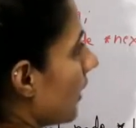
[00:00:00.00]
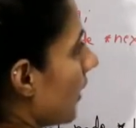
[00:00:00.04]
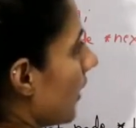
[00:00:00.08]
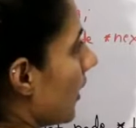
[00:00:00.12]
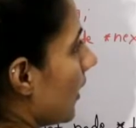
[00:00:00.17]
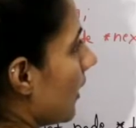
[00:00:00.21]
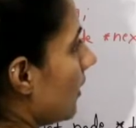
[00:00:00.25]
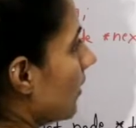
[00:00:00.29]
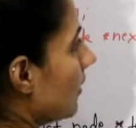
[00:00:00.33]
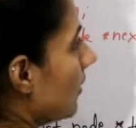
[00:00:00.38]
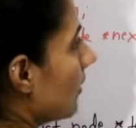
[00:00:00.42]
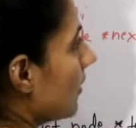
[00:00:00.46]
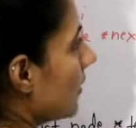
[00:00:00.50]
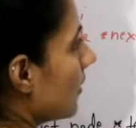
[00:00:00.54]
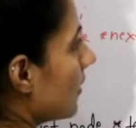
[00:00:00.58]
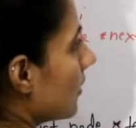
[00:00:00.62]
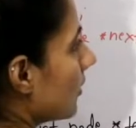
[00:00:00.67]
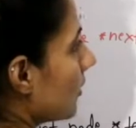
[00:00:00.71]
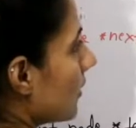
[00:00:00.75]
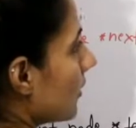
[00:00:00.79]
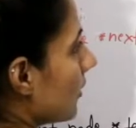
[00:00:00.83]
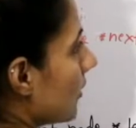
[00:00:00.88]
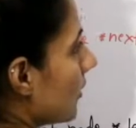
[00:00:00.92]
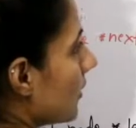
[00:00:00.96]
and
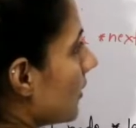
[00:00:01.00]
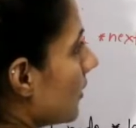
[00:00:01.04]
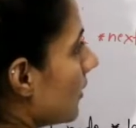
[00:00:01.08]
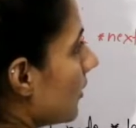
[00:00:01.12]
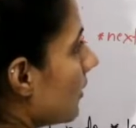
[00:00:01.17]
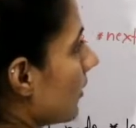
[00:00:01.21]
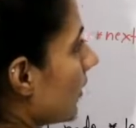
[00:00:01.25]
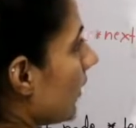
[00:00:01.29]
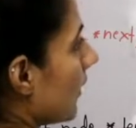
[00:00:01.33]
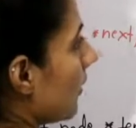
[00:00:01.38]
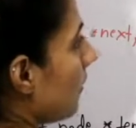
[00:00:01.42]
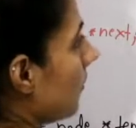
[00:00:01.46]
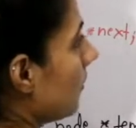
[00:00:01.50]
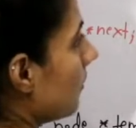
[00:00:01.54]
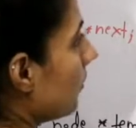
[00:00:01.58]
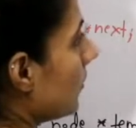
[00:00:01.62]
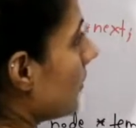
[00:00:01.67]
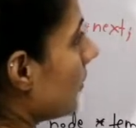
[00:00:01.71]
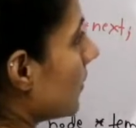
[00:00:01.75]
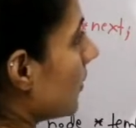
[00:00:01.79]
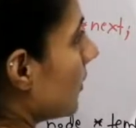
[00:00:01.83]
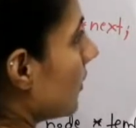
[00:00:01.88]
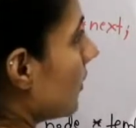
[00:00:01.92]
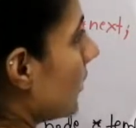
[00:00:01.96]
temp
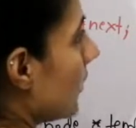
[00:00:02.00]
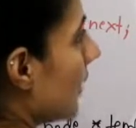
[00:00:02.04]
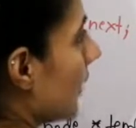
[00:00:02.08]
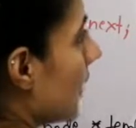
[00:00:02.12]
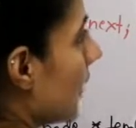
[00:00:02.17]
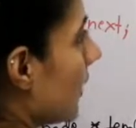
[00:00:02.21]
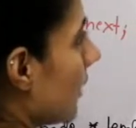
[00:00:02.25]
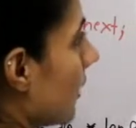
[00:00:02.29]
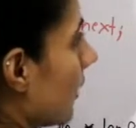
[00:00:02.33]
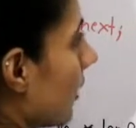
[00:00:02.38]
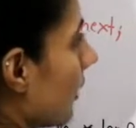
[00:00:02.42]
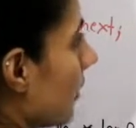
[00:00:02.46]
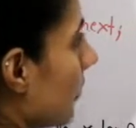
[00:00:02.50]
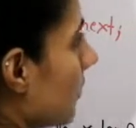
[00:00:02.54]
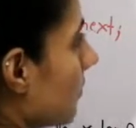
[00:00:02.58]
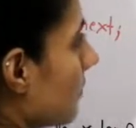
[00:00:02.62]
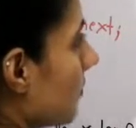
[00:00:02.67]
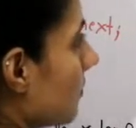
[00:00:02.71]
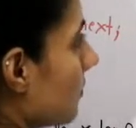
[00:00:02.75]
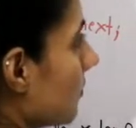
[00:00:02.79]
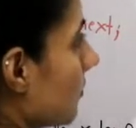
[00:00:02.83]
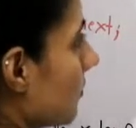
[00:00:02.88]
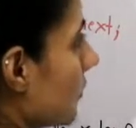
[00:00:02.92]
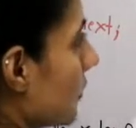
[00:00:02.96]
data.
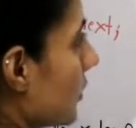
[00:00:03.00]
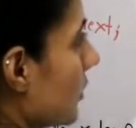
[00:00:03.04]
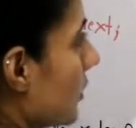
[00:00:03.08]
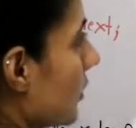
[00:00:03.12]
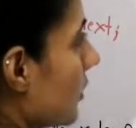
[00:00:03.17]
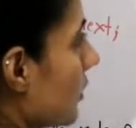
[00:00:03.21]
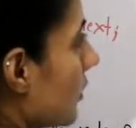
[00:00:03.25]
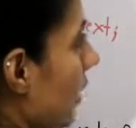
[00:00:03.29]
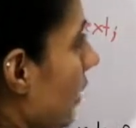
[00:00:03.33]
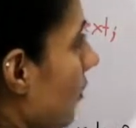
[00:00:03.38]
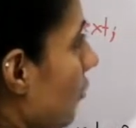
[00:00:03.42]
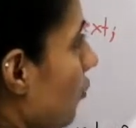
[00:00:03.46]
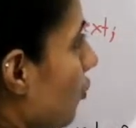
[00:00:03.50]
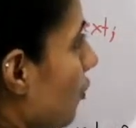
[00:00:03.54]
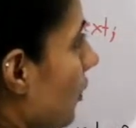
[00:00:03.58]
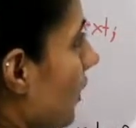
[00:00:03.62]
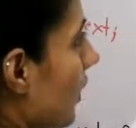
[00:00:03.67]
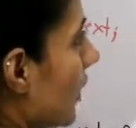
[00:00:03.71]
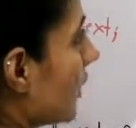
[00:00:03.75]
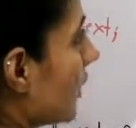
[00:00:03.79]
This is how you can